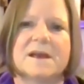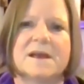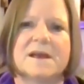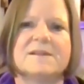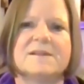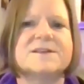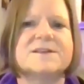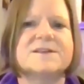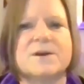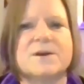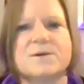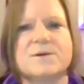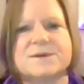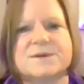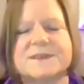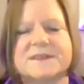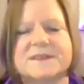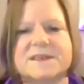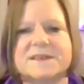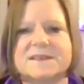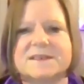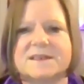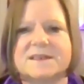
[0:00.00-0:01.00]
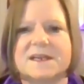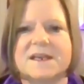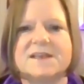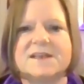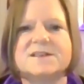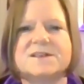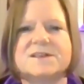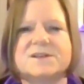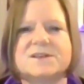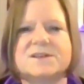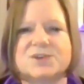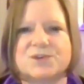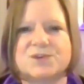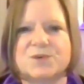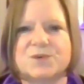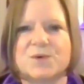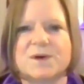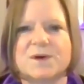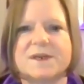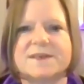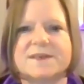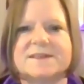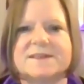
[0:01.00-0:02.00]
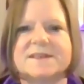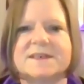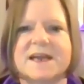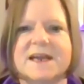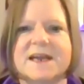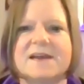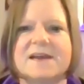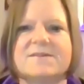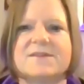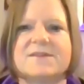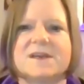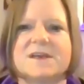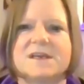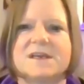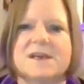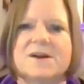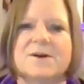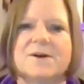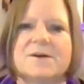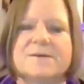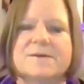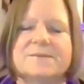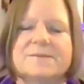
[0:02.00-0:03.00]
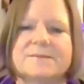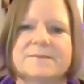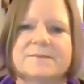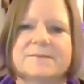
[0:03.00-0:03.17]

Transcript: The solstice is the shortest day of the year.